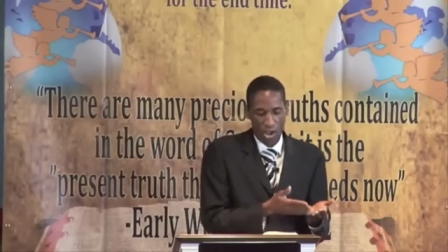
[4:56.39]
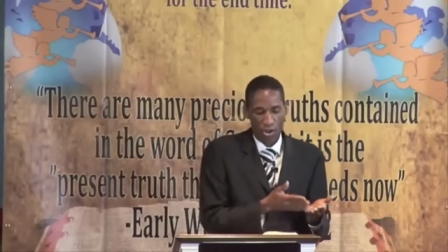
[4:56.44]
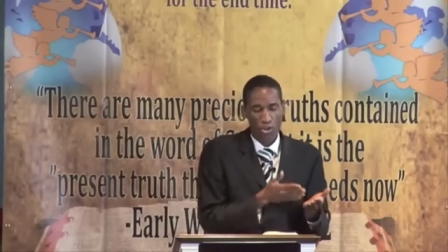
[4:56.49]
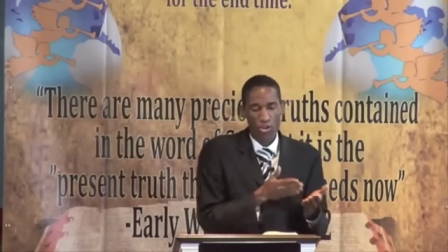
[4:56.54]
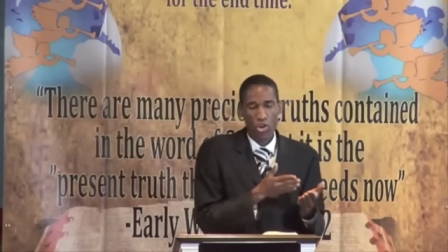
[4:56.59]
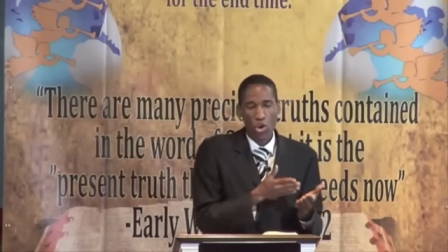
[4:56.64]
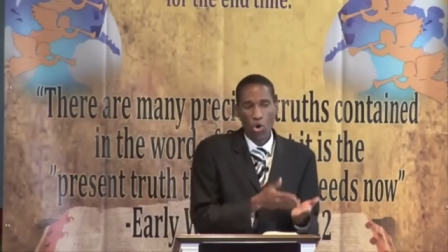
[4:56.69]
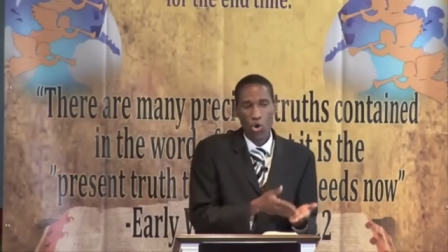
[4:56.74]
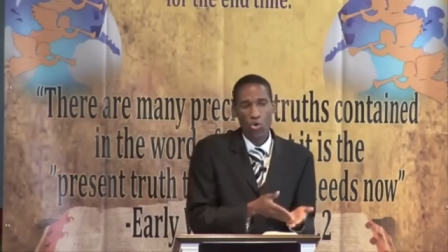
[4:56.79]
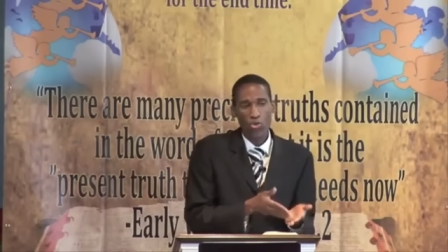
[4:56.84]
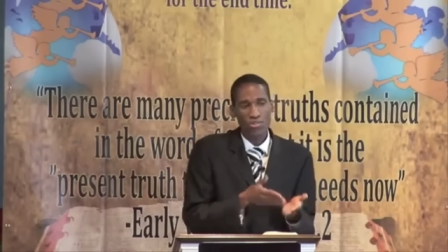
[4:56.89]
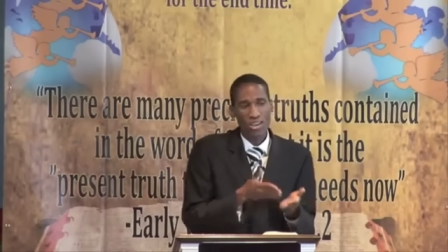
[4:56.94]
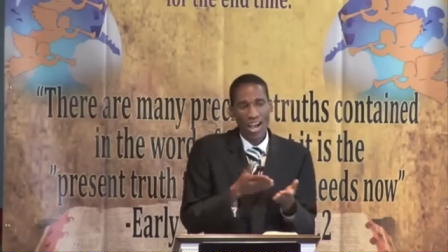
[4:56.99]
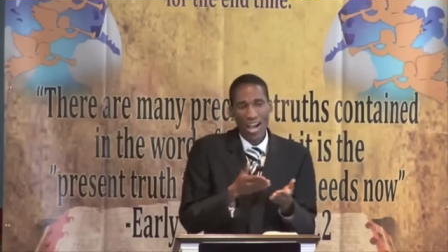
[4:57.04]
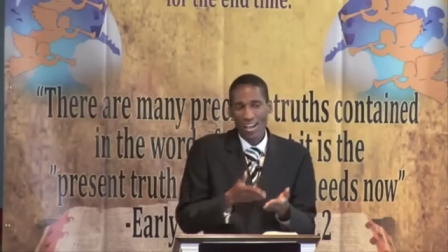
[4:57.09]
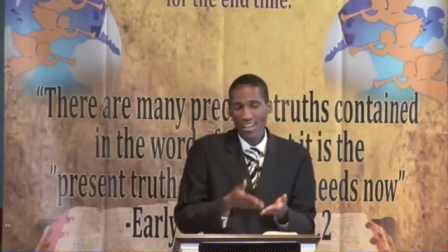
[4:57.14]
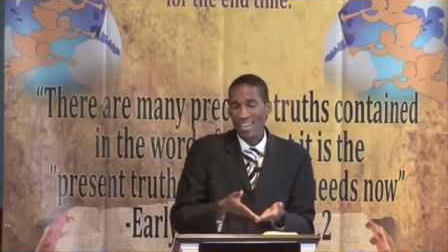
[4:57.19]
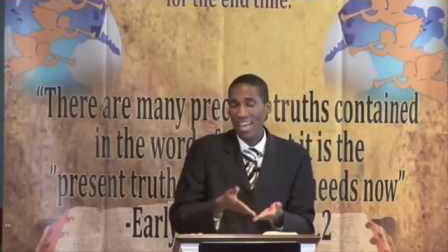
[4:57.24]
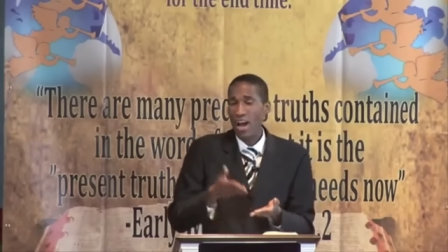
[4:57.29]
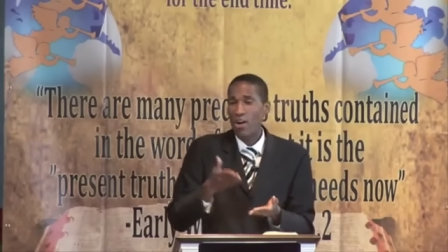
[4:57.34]
those
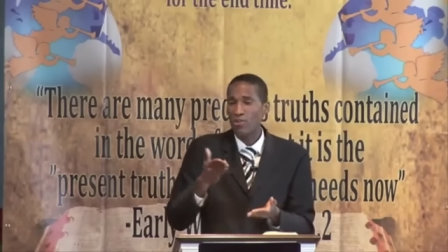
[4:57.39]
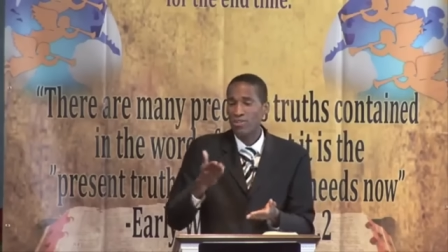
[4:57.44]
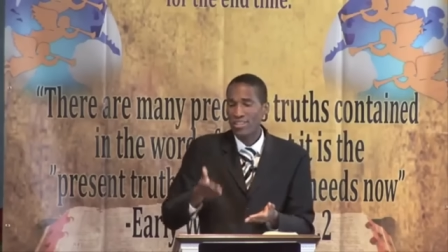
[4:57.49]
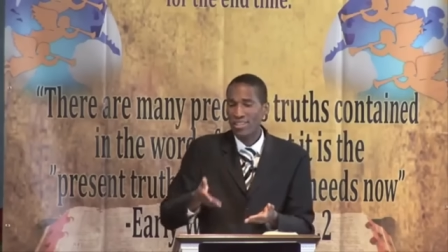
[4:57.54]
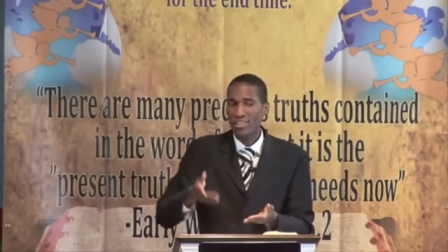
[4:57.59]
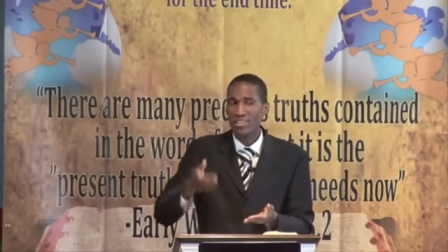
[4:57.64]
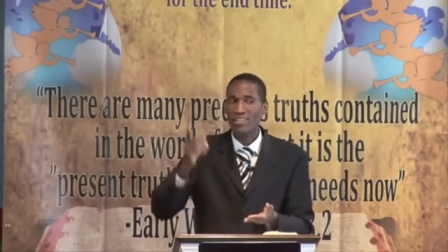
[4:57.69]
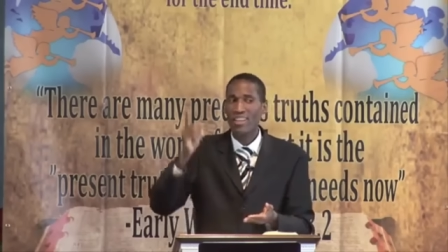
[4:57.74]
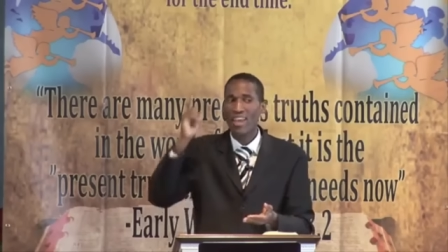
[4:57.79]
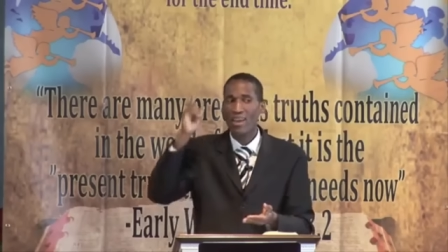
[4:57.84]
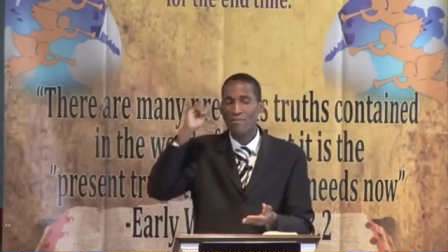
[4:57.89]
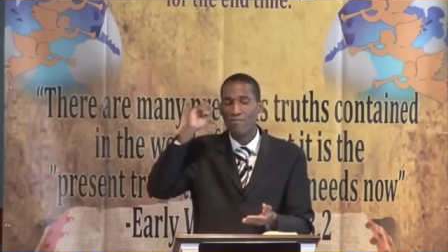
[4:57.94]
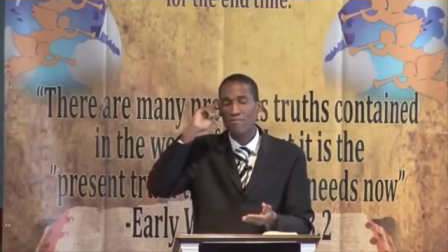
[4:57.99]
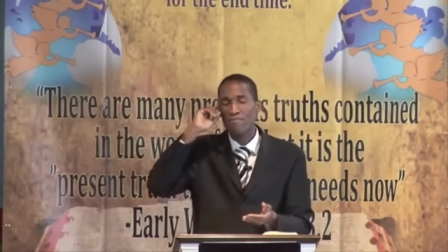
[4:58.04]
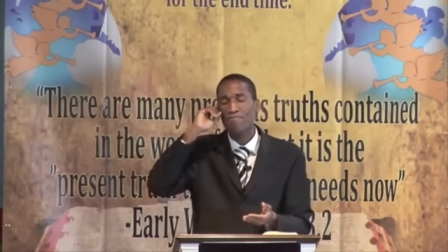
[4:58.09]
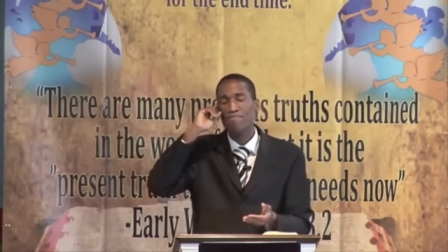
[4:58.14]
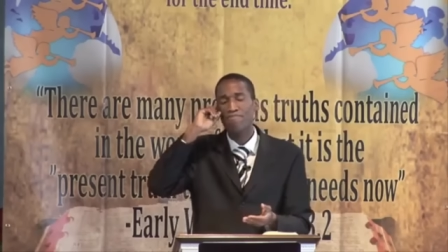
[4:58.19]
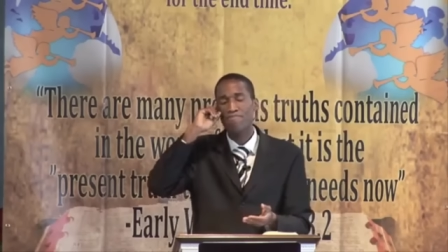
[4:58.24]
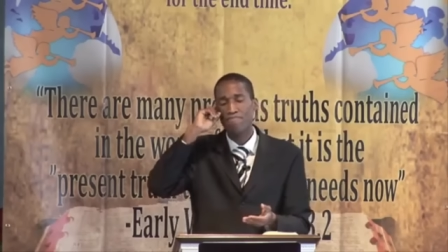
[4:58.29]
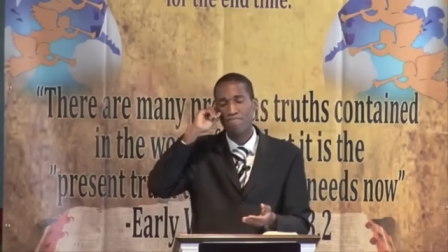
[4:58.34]
I counted them